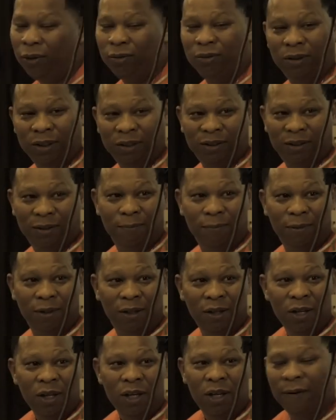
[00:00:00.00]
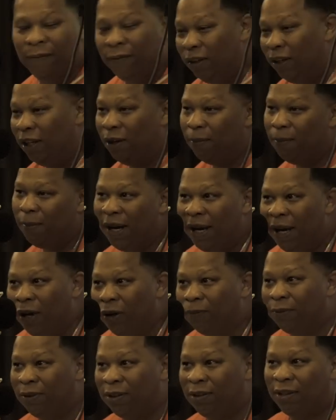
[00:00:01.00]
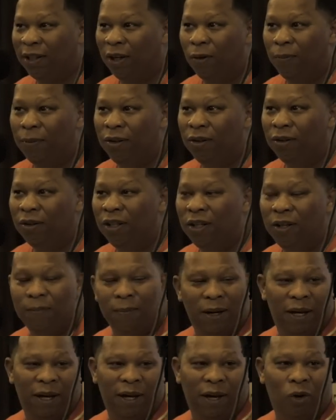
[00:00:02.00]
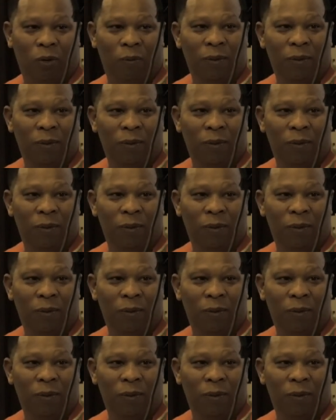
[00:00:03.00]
it about dissing me. If you need my help, just tell me you need my